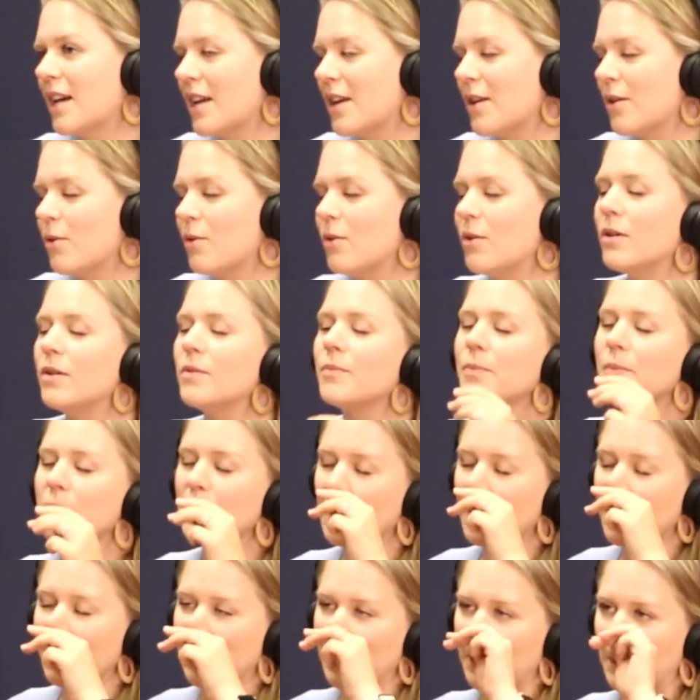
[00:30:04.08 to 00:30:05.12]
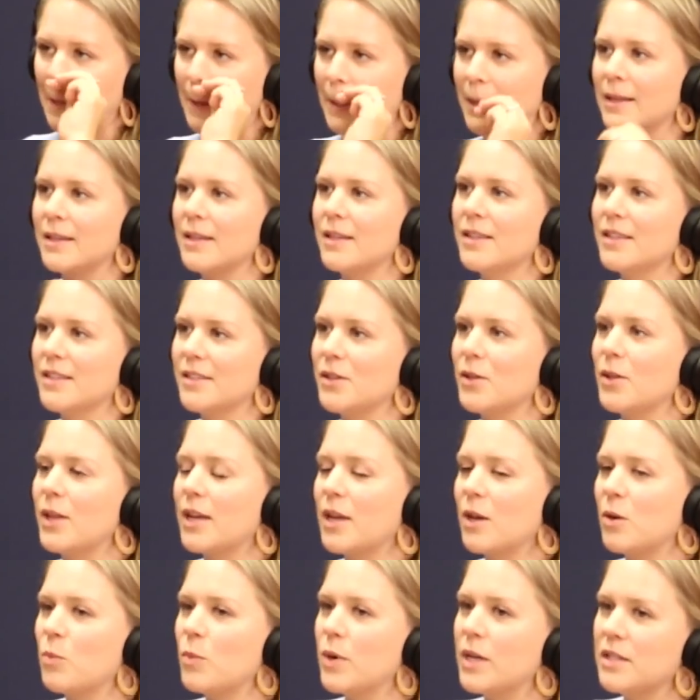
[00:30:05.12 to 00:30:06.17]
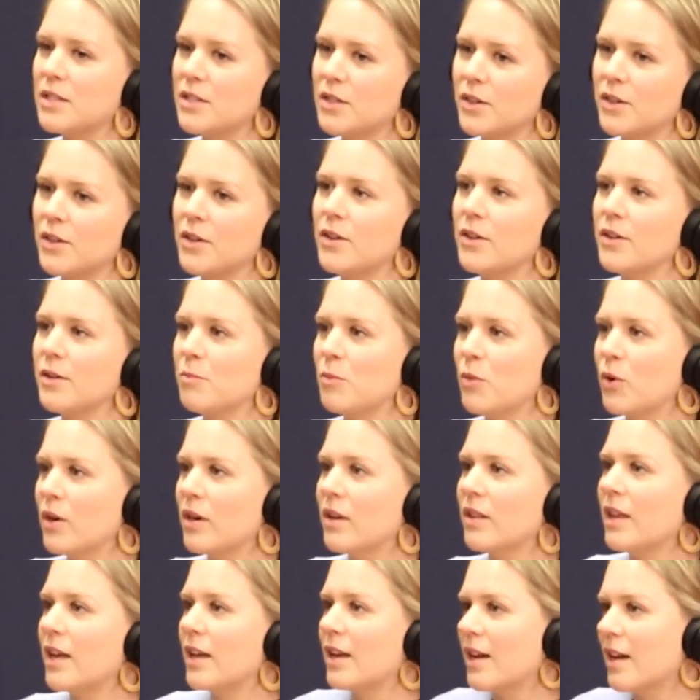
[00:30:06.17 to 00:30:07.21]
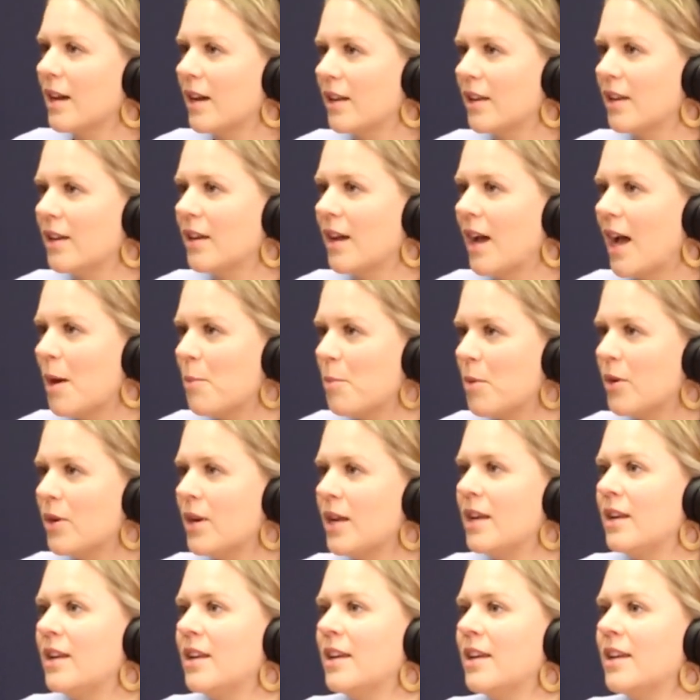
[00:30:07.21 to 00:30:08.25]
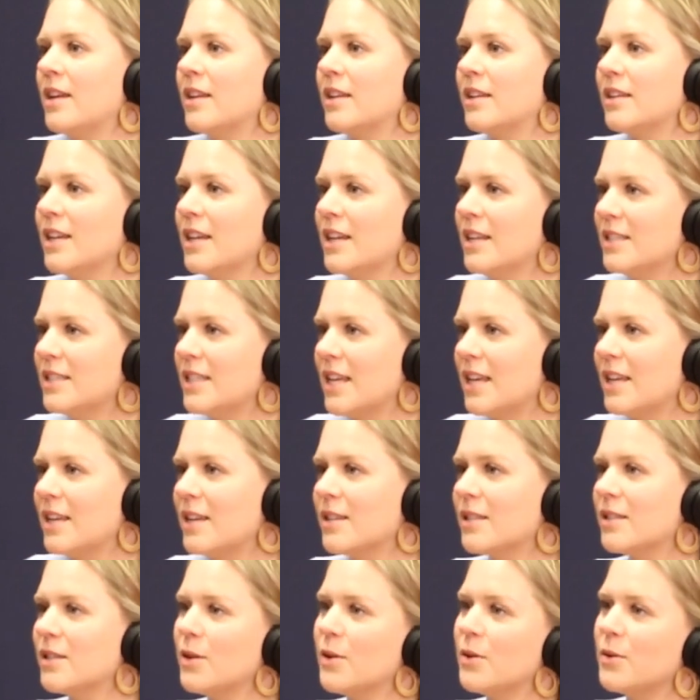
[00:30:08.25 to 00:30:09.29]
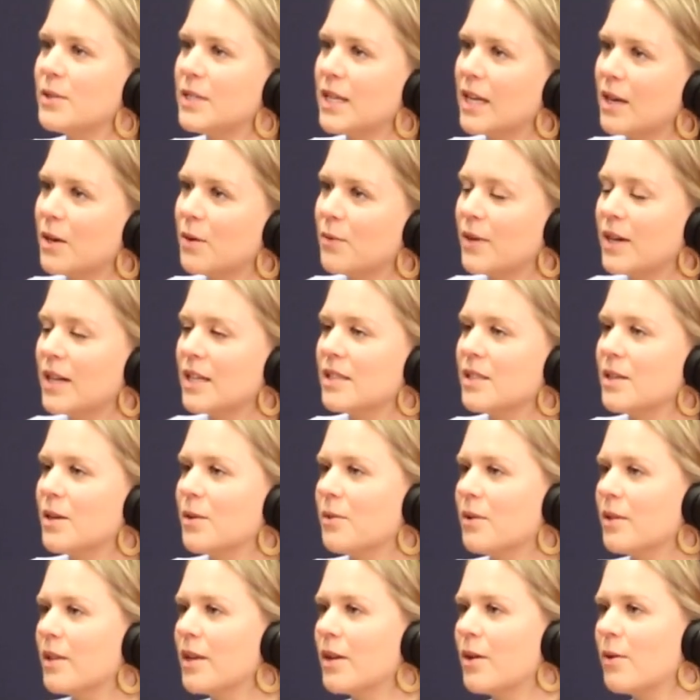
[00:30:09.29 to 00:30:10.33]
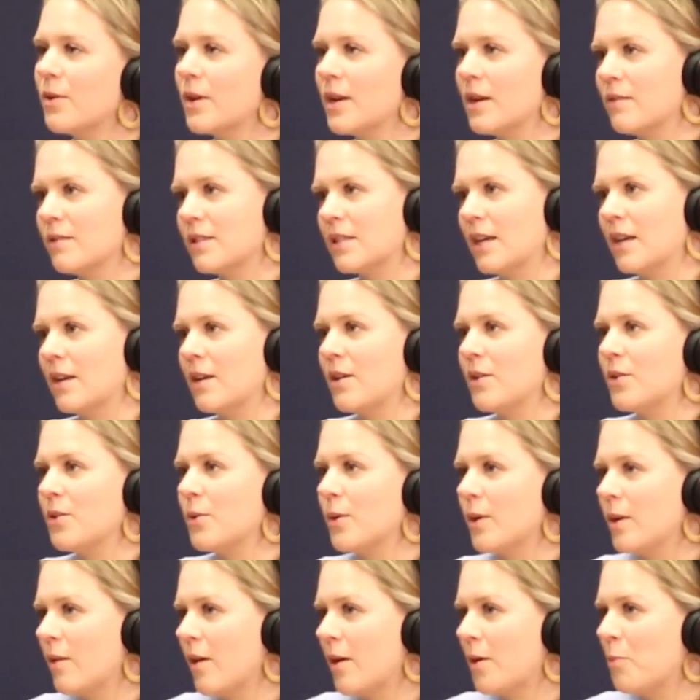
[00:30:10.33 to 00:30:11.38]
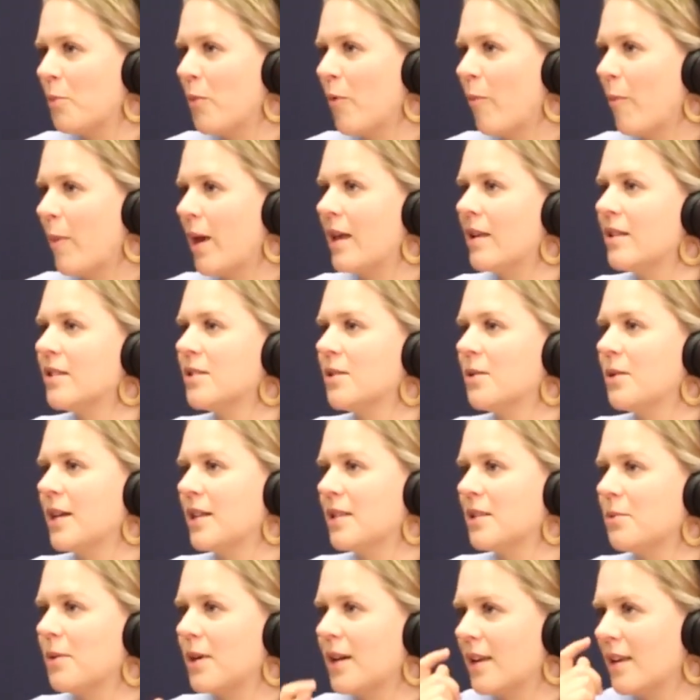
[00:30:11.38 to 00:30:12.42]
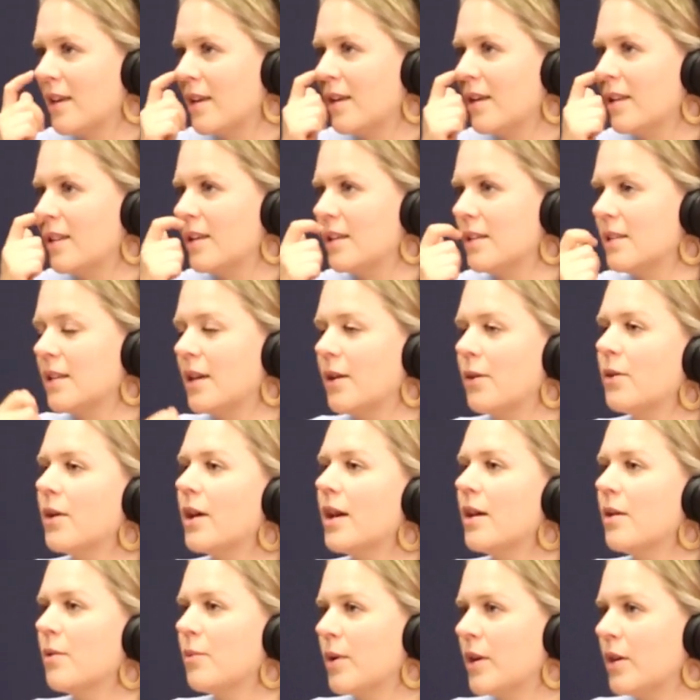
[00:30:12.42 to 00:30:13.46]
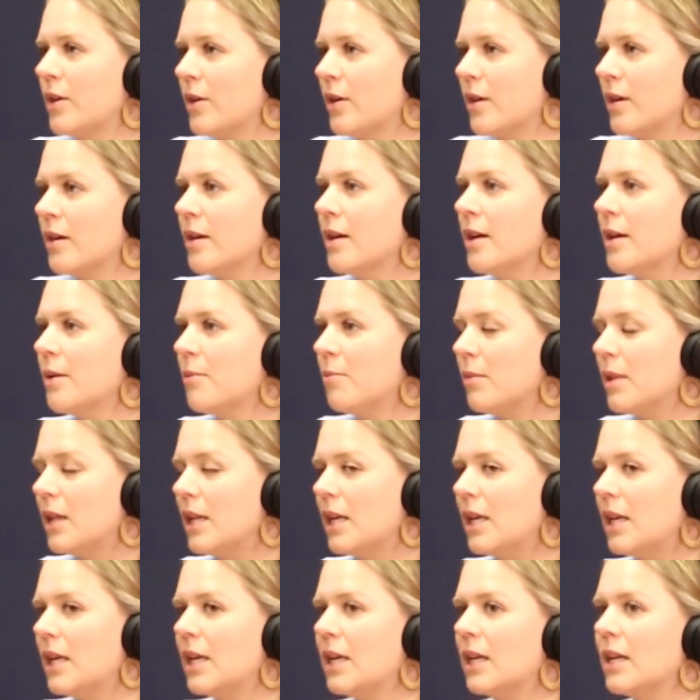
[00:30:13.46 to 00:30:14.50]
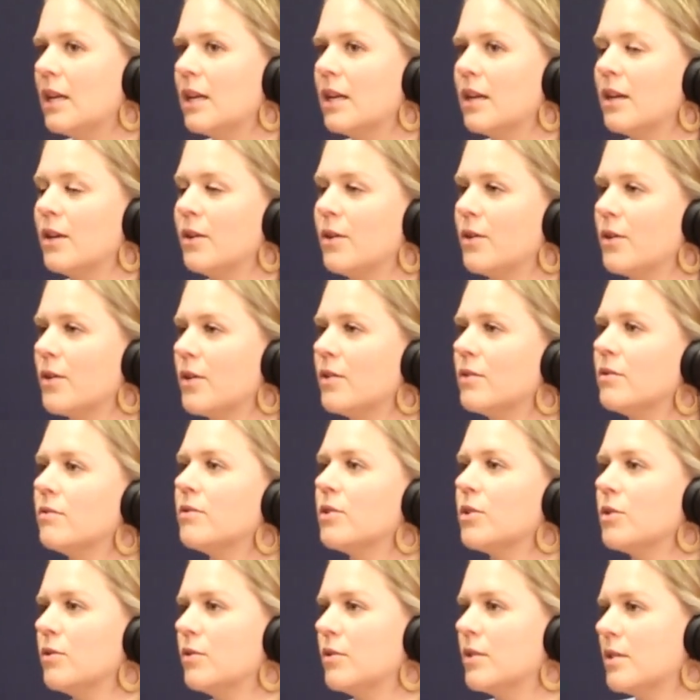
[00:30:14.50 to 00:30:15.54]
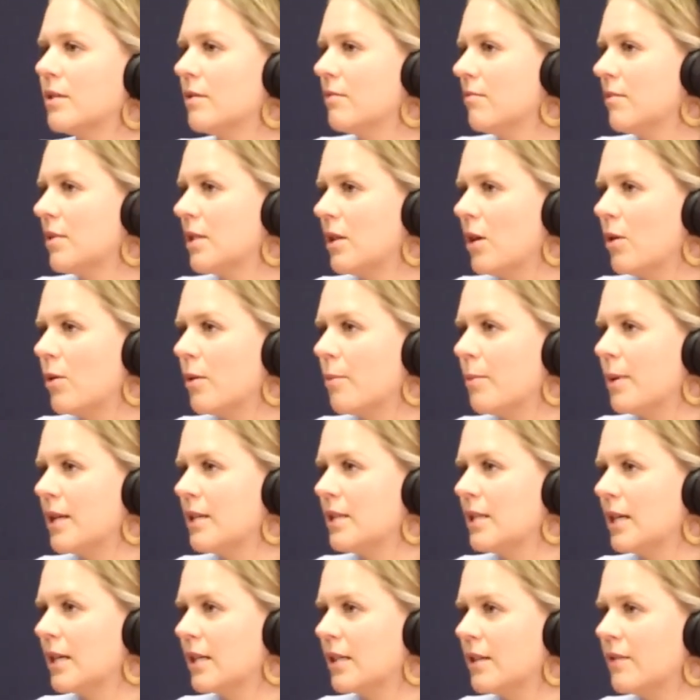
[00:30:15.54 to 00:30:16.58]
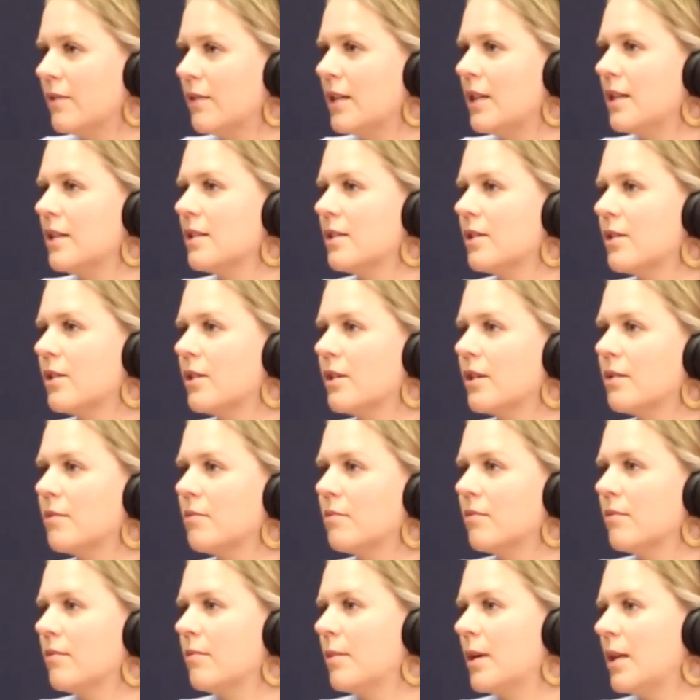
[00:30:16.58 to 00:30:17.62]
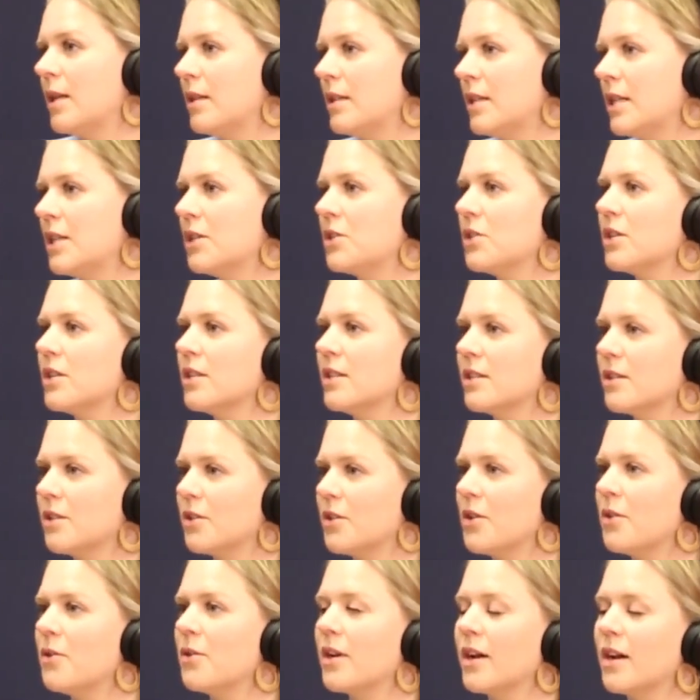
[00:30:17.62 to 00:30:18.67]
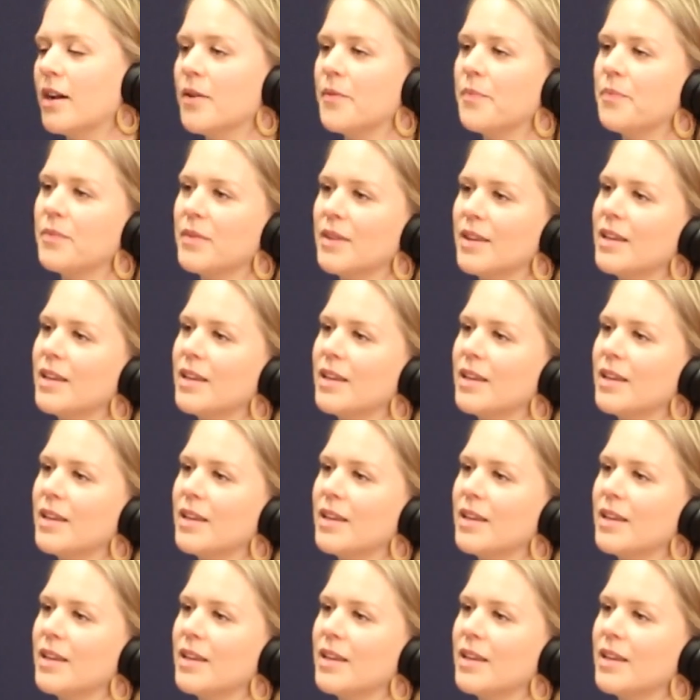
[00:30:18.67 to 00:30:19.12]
cycle. Yeah. So like in winter, you're more like hibernating, taking it slow, taking a rest, not really going outside, not doing a lot of movement. And so that's why they say, okay, when you're bleeding, you choose slower paced activities or meditations or yoga.